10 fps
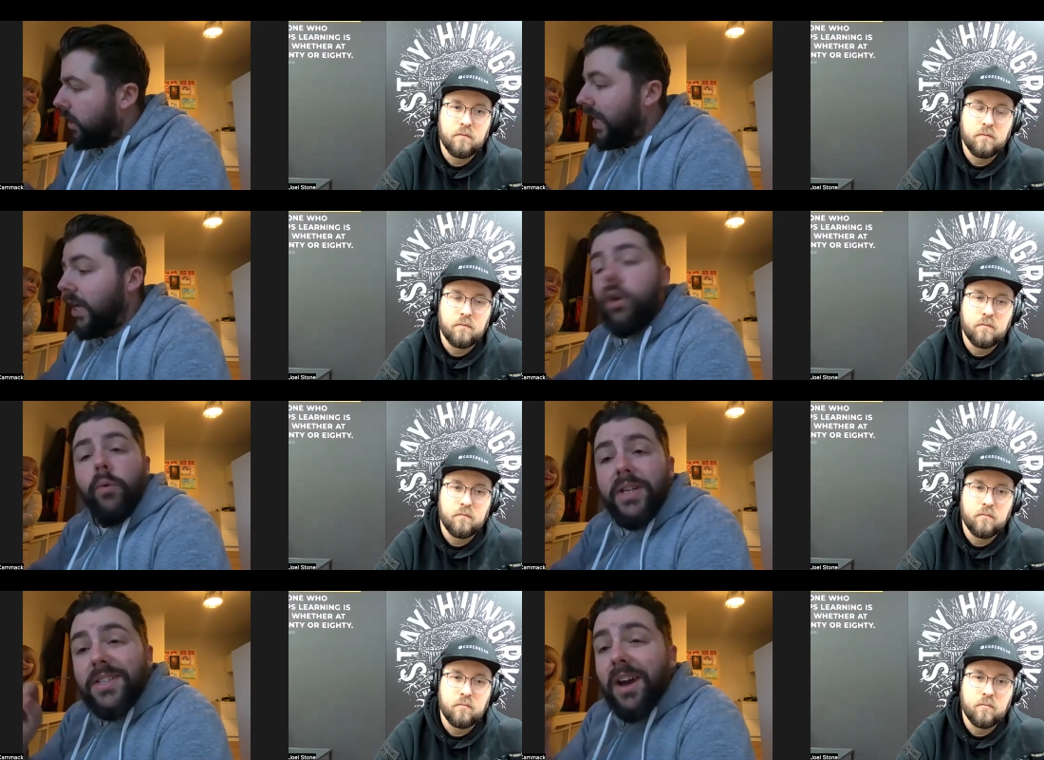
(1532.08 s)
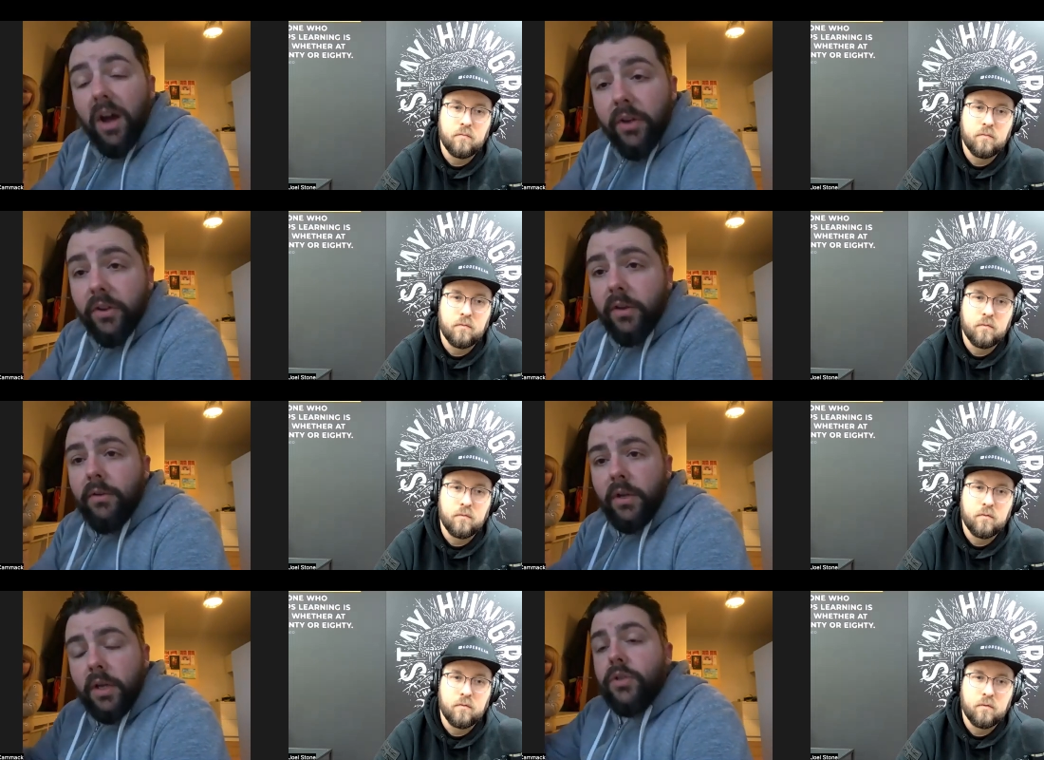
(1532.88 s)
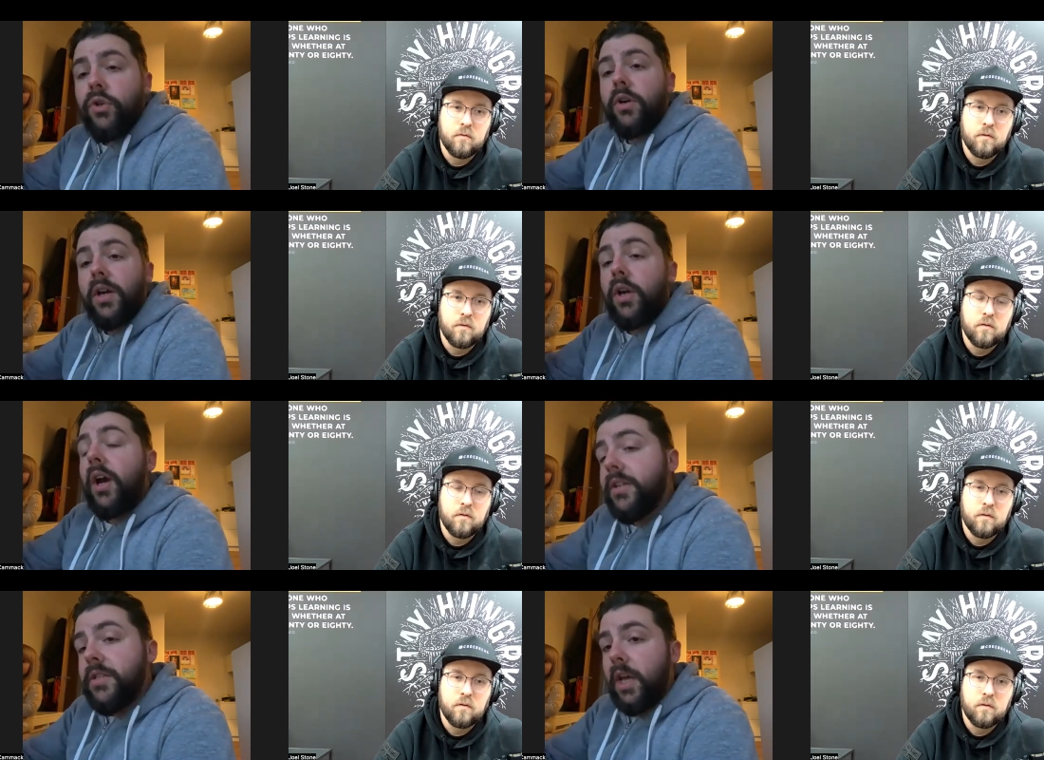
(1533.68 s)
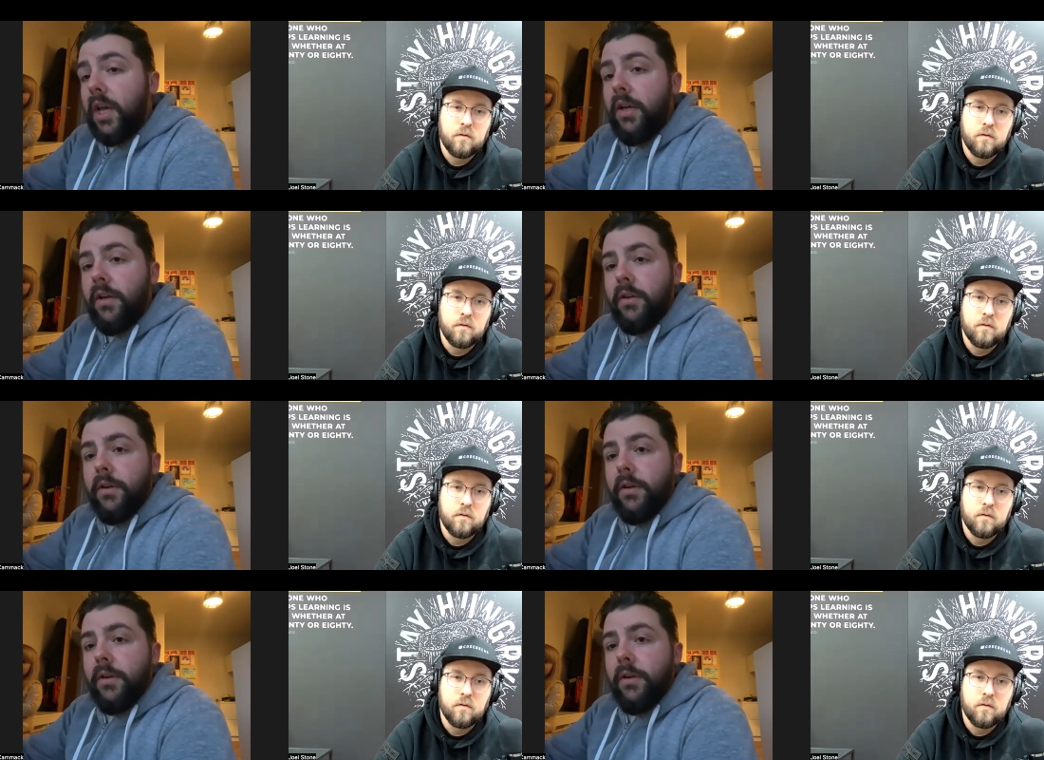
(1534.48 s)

Speaker 1: King Louis's garden, took a cutting,